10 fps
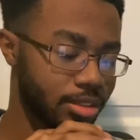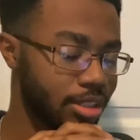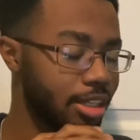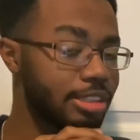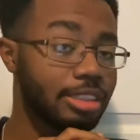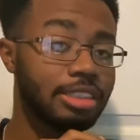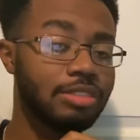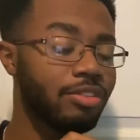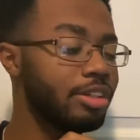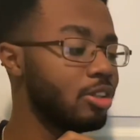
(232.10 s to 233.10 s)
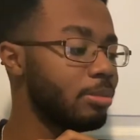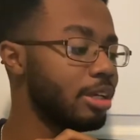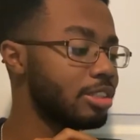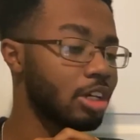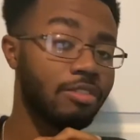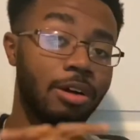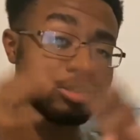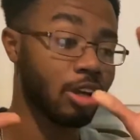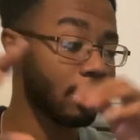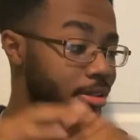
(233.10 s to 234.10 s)
let's get in this video, man. Sorry about I was
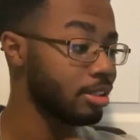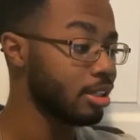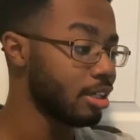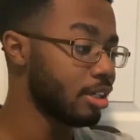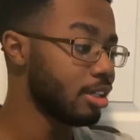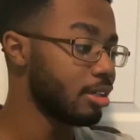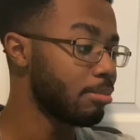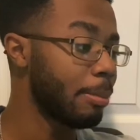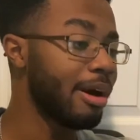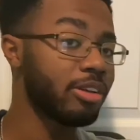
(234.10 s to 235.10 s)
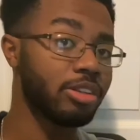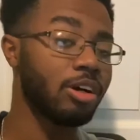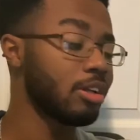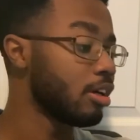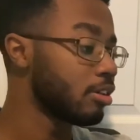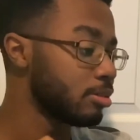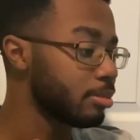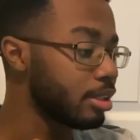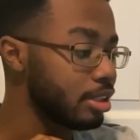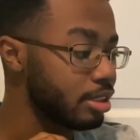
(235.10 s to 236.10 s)
talking my mouth all along,
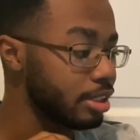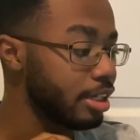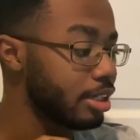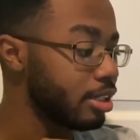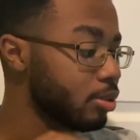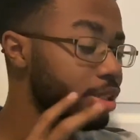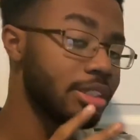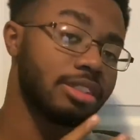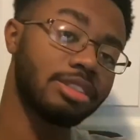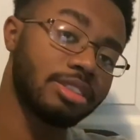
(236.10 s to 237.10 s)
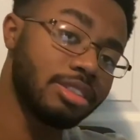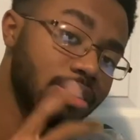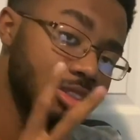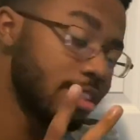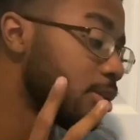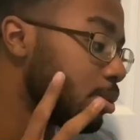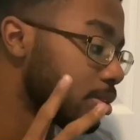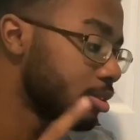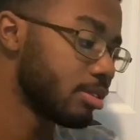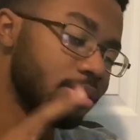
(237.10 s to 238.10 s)
but yeah, 3, 2,
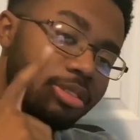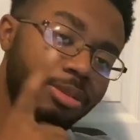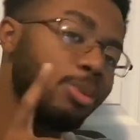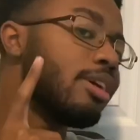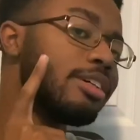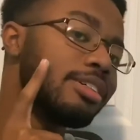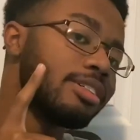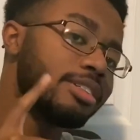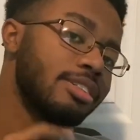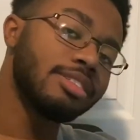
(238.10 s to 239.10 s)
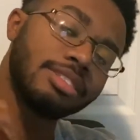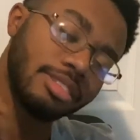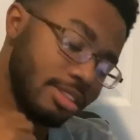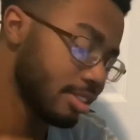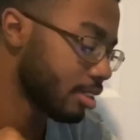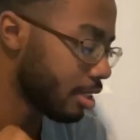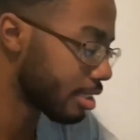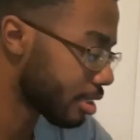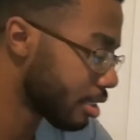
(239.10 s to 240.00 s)
1, let's get